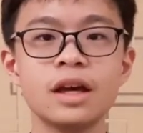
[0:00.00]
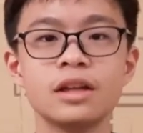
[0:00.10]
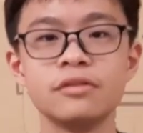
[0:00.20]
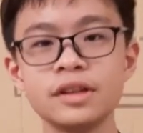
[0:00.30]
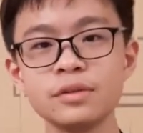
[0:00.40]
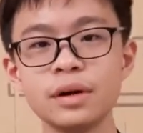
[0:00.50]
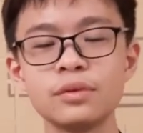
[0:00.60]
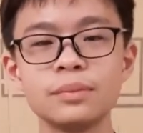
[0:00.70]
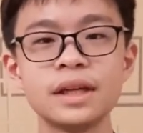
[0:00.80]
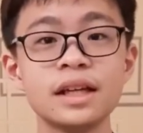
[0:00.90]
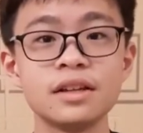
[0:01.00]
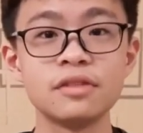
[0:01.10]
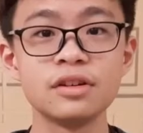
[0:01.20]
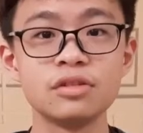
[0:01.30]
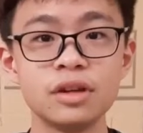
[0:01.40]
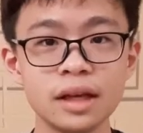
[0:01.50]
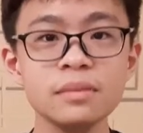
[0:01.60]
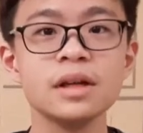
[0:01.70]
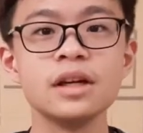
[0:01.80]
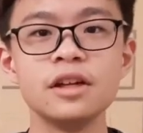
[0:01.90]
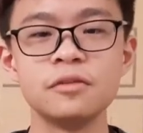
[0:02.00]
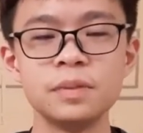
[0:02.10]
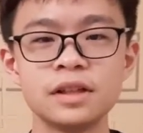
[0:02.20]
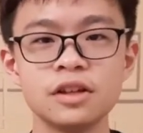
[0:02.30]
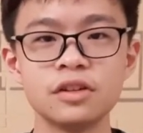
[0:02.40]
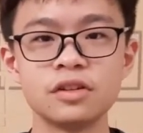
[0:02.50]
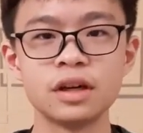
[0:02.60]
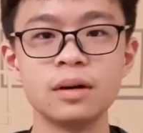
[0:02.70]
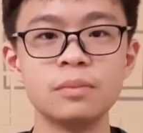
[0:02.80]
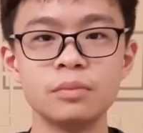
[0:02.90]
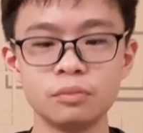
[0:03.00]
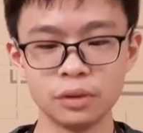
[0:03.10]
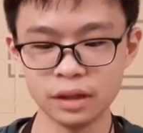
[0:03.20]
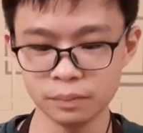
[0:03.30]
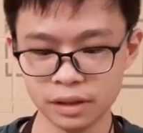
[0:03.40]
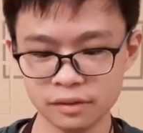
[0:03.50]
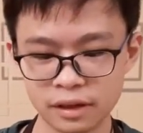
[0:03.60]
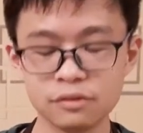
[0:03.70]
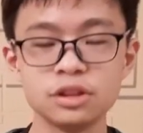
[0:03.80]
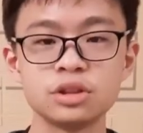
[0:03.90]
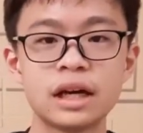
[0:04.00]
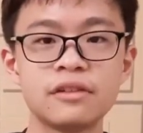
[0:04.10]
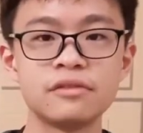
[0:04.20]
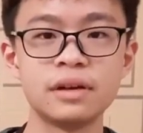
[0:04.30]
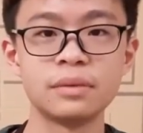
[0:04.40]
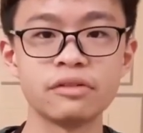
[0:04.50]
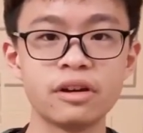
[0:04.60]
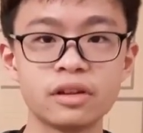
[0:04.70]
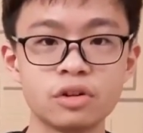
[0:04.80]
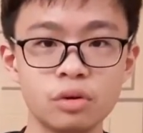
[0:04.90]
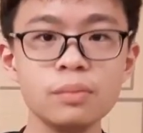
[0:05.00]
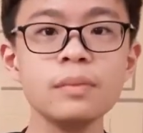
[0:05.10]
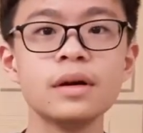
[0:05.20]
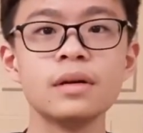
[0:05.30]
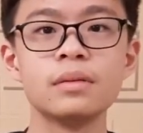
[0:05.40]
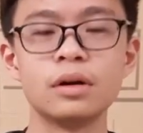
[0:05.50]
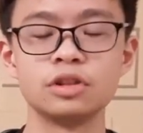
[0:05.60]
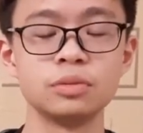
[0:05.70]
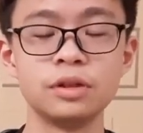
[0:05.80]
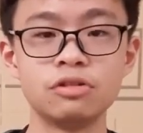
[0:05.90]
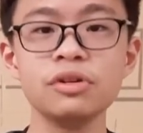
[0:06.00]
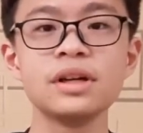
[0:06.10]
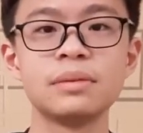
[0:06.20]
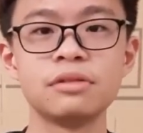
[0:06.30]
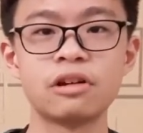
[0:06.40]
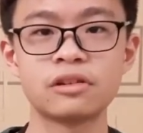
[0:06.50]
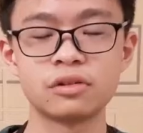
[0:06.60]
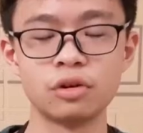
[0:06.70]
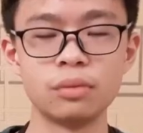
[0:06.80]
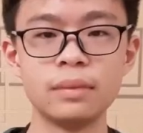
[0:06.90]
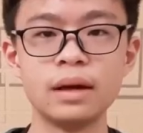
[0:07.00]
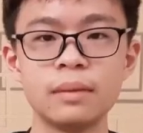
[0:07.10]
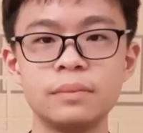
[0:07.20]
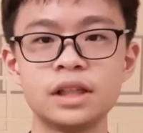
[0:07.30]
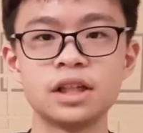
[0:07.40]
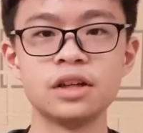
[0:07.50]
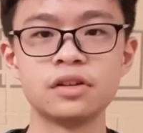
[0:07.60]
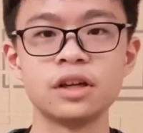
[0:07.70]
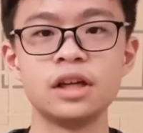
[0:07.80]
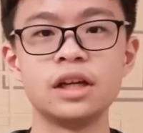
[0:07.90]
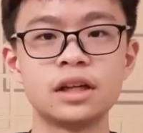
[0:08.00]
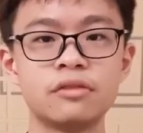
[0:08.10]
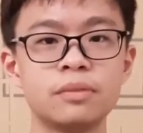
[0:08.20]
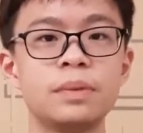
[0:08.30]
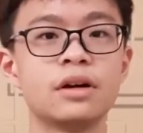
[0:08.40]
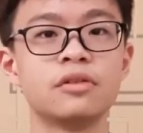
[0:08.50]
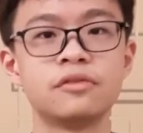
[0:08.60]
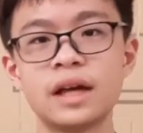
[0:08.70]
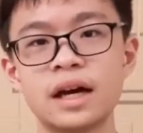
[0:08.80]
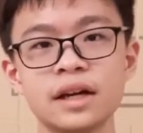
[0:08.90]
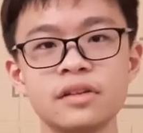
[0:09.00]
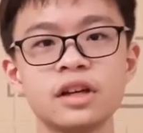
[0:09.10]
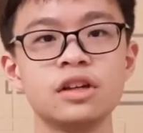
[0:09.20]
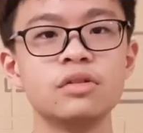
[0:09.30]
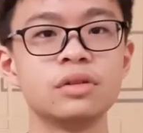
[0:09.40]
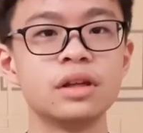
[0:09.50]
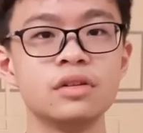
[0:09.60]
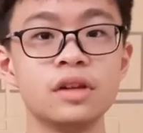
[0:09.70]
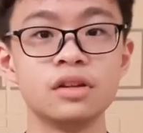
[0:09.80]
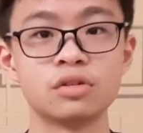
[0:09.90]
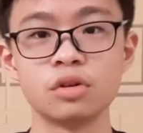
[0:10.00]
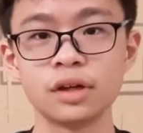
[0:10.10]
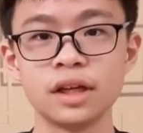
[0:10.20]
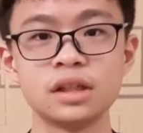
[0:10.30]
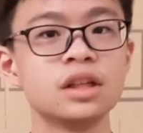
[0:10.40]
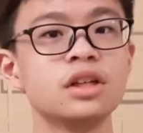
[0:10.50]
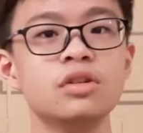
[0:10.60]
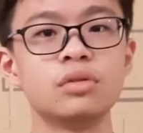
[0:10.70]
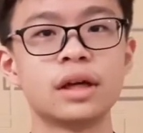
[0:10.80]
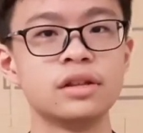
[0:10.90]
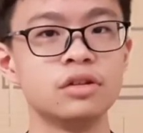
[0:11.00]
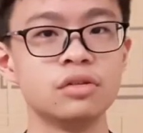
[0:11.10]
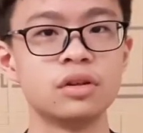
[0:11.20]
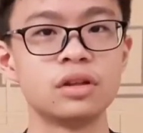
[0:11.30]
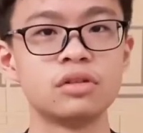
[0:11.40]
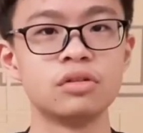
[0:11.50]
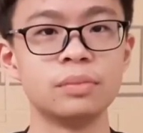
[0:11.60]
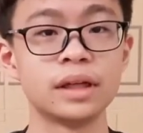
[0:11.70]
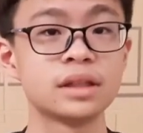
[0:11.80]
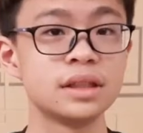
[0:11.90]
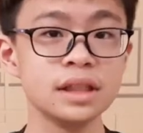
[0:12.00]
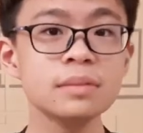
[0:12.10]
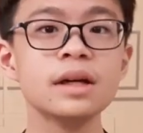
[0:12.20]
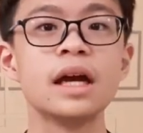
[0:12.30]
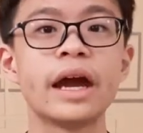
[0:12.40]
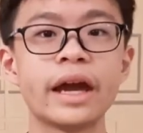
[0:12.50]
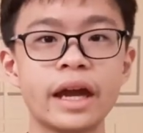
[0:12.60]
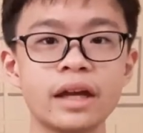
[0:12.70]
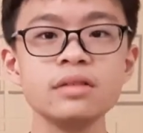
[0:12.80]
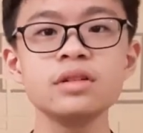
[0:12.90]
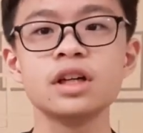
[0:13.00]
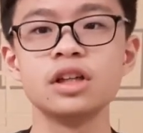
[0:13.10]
The reason why we're making this video today is because we believe everyone should have lemongrass at home, should be growing lemongrass at home because it can repel flies, you can use it in your cooking, you can use it to make tea, and